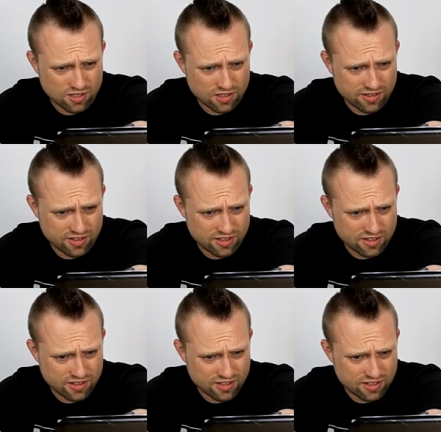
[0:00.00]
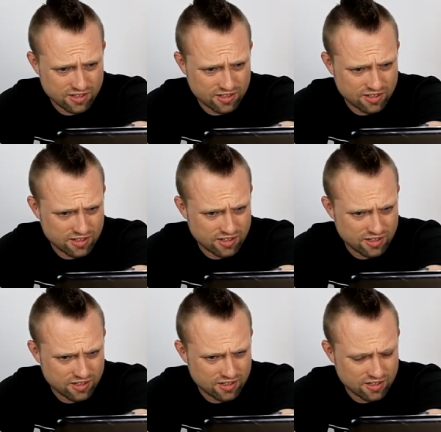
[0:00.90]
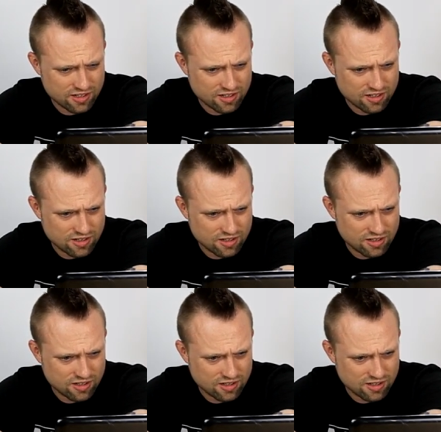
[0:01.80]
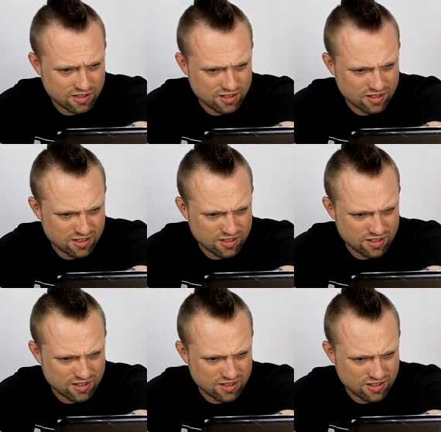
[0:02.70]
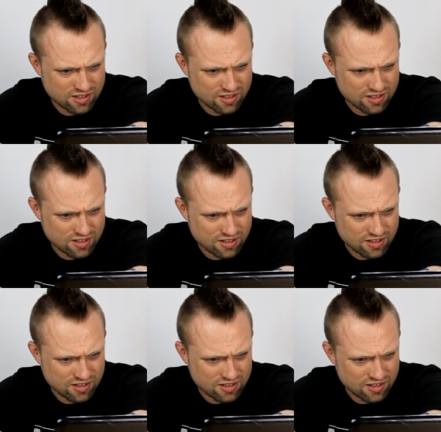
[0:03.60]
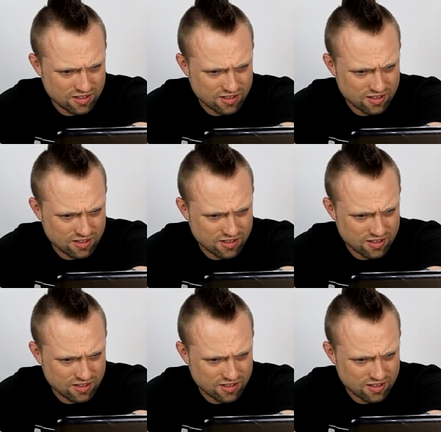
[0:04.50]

No one is speaking in this clip.